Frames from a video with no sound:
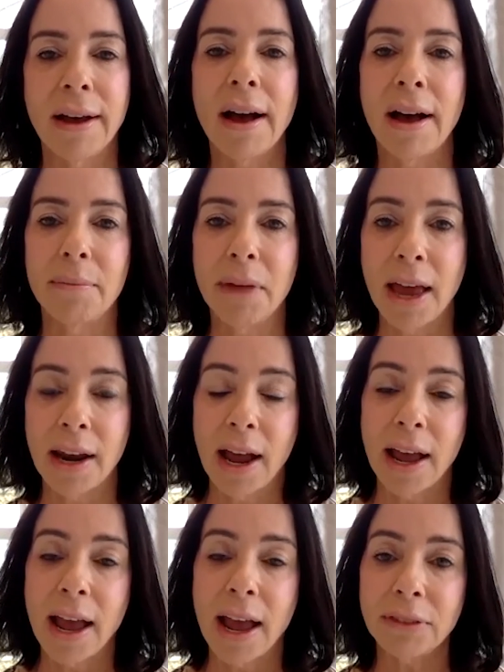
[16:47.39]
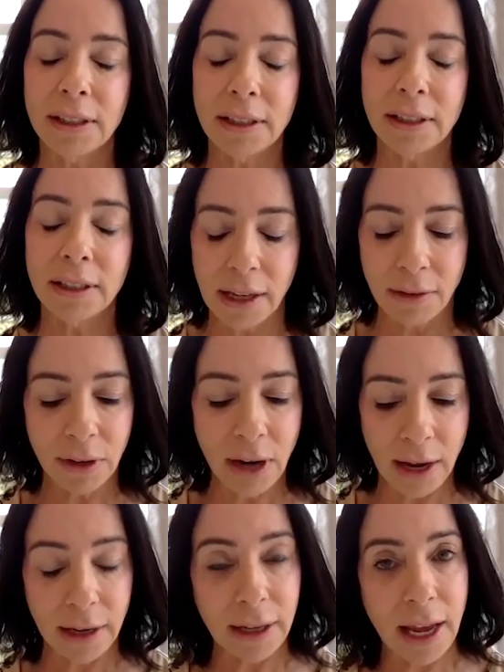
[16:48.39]
um, and i have to say even
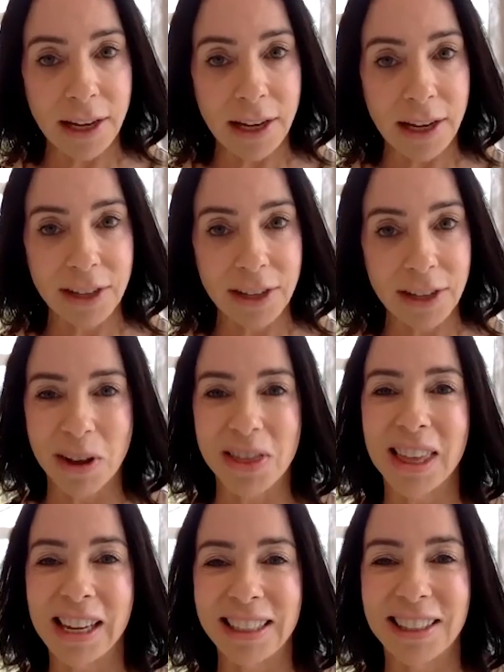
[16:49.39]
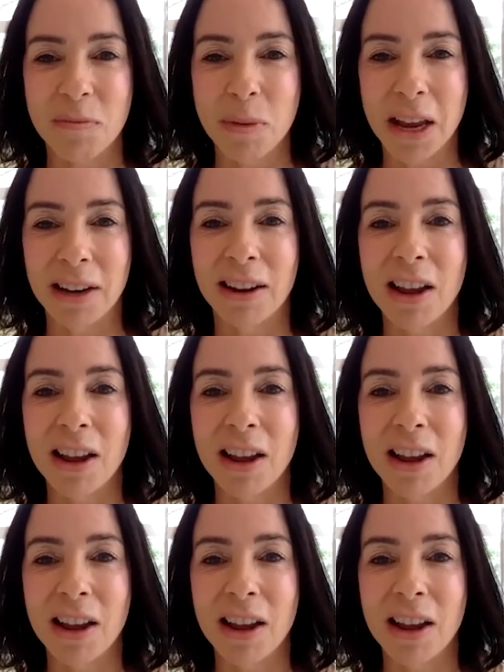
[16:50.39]
on occasion when things have been